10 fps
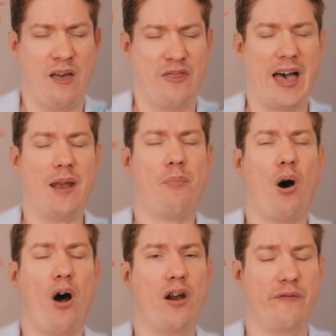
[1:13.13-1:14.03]
that
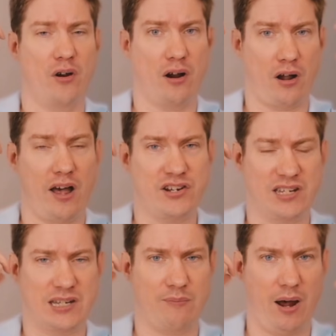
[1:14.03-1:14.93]
part of your
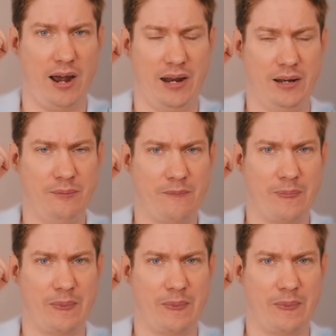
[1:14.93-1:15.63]
unconscious mind